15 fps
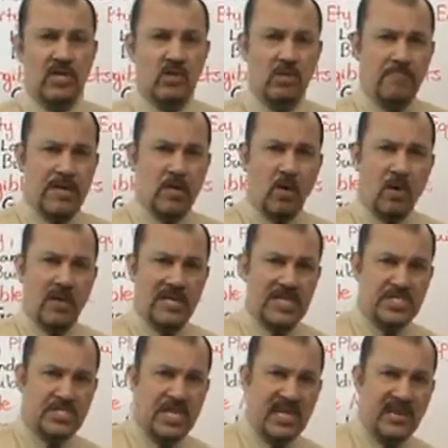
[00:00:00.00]
could be called
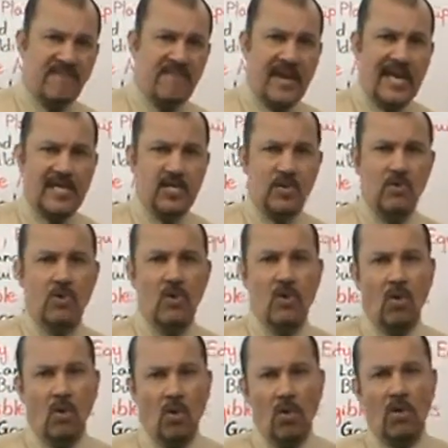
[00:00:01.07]
a stated value
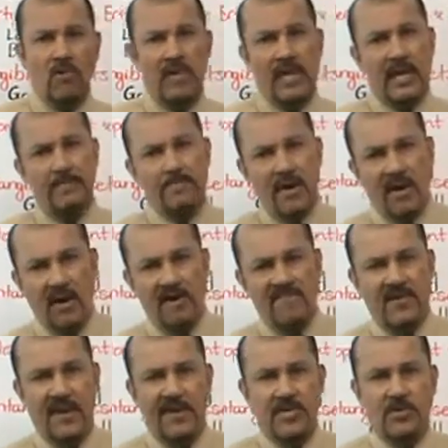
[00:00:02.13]
or a
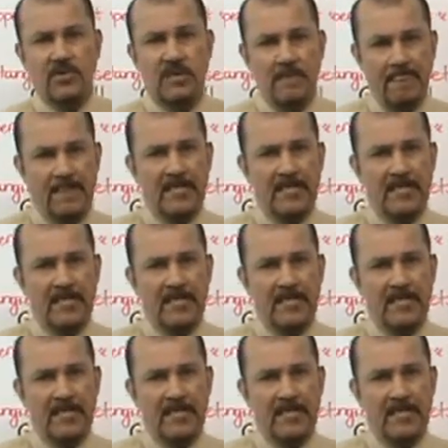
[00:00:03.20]
par value,